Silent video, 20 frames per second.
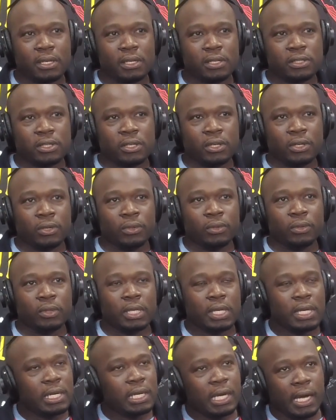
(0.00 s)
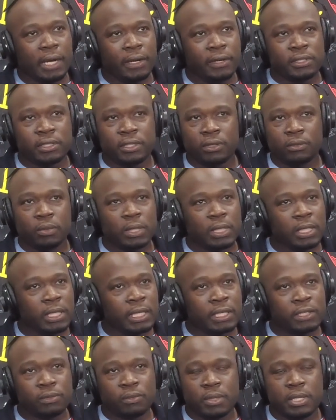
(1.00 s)
So I understood what
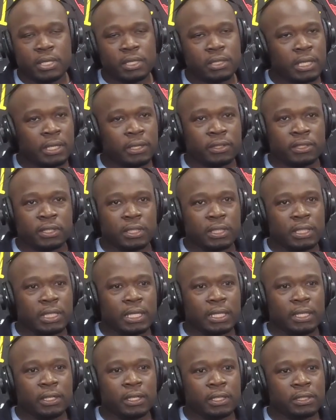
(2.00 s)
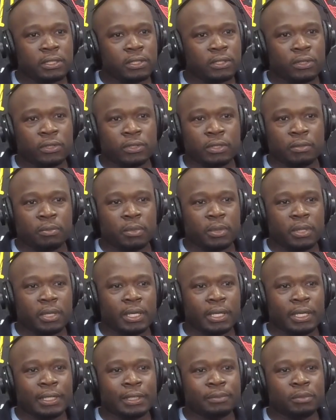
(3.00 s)
Linux was. I understood that Linux, is an
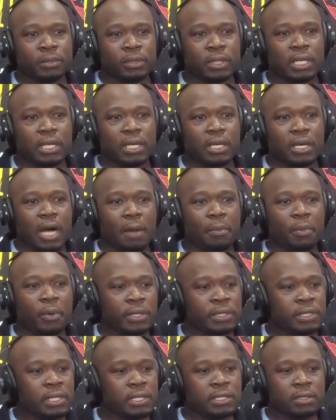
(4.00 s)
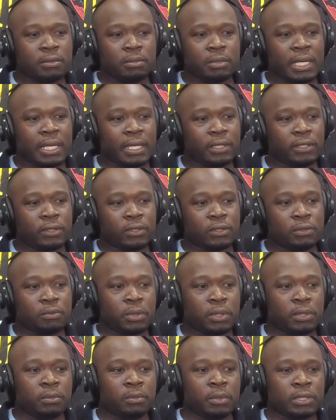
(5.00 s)
operating system that, is
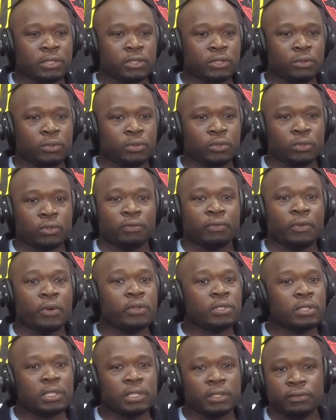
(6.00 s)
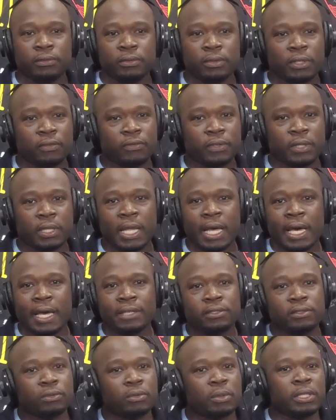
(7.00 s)
pretty much used universally, for the
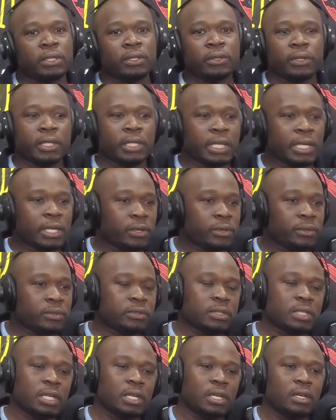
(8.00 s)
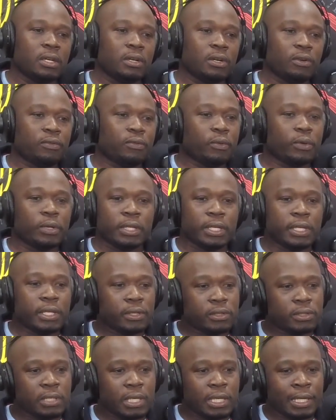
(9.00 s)
last 20, 30 years or 40
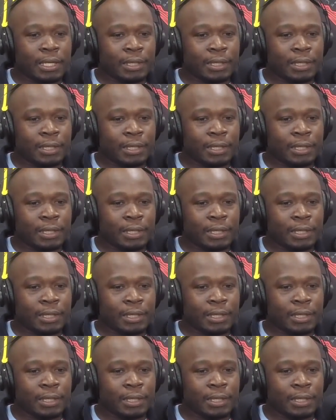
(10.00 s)
years.